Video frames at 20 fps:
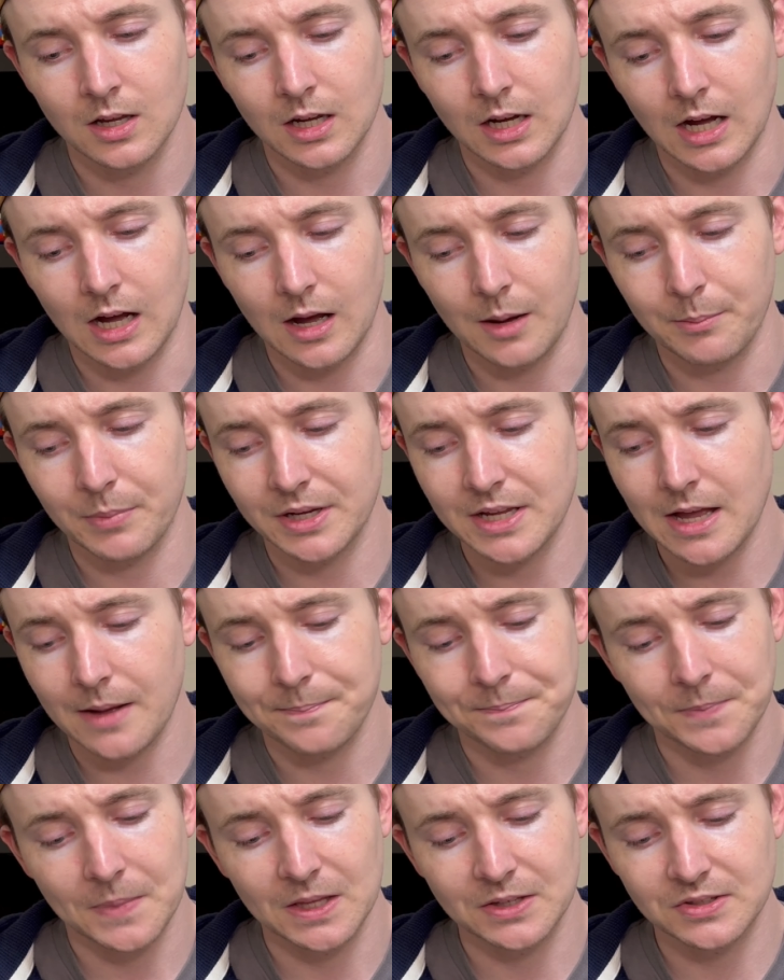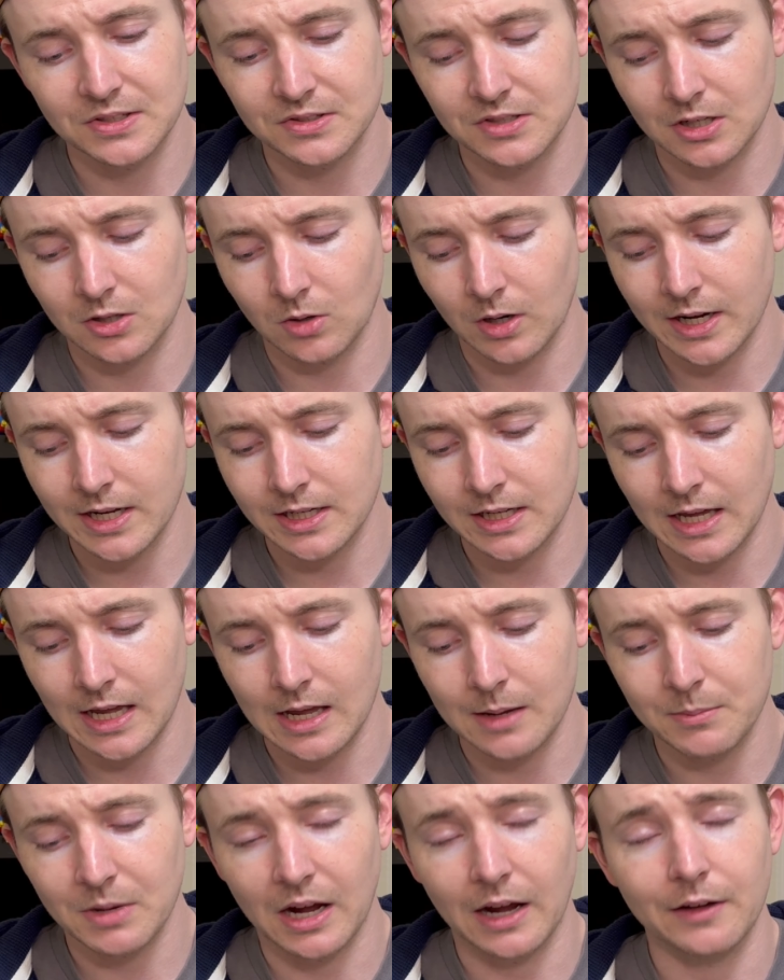But yeah, this is a great
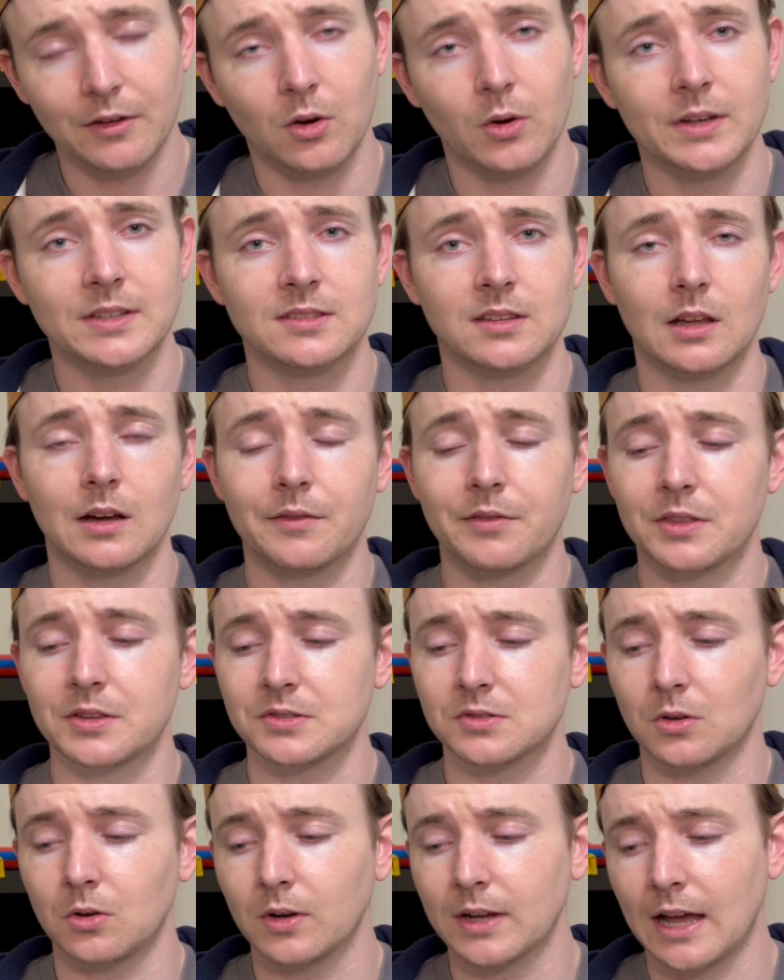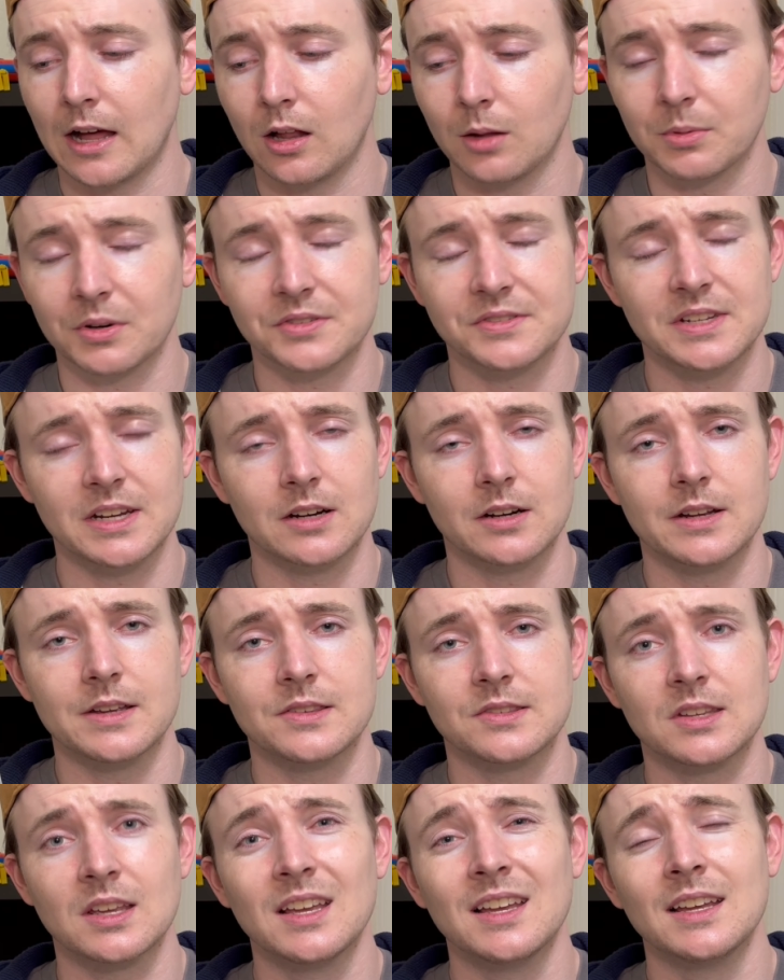game. I always loved the Soul Calibur
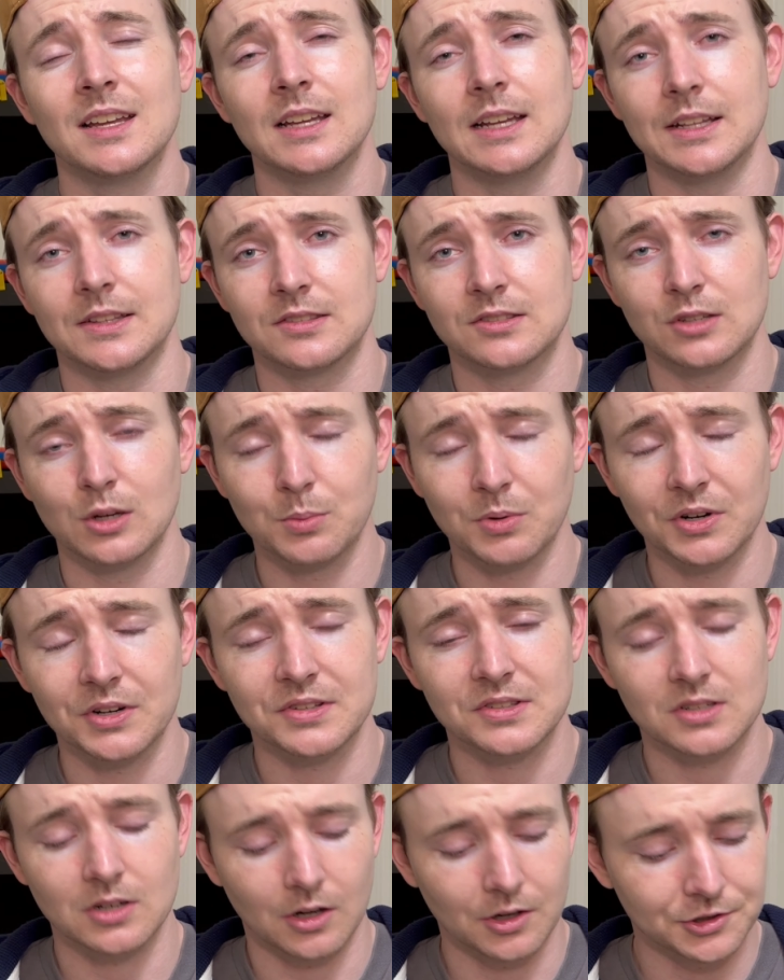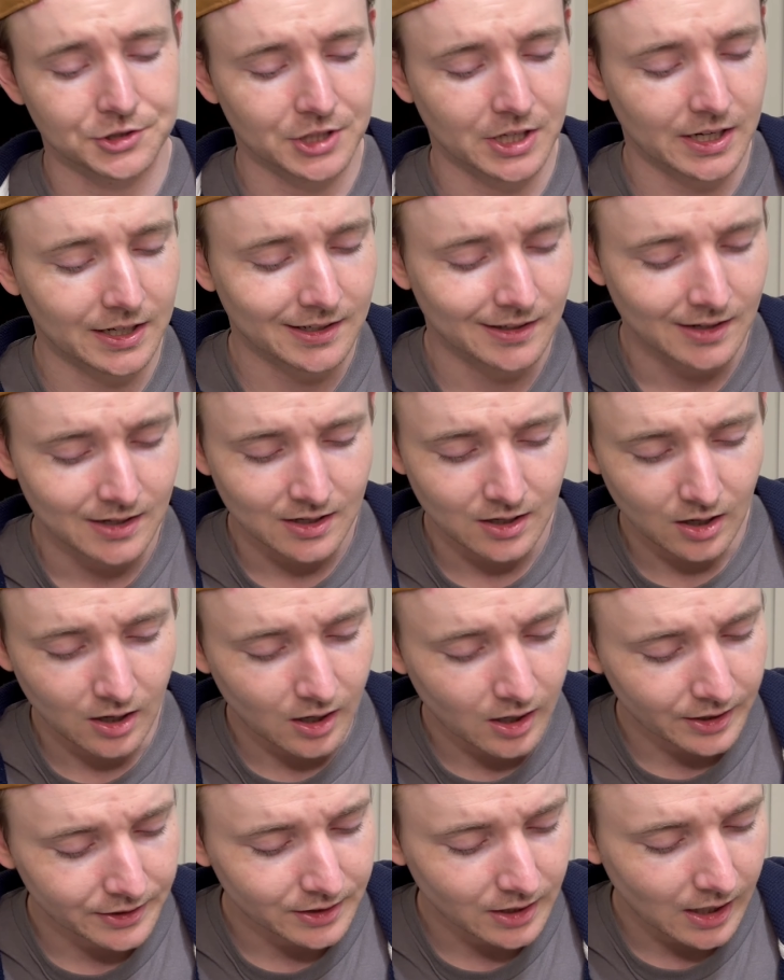series. It's super nostalgic.
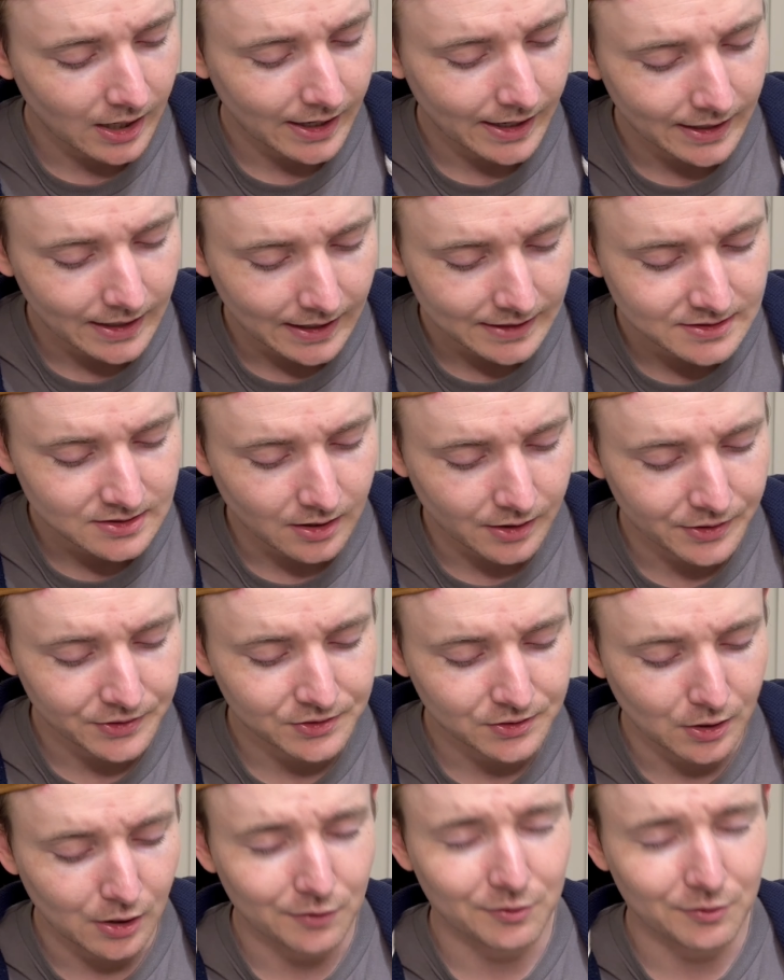Online, I saw this go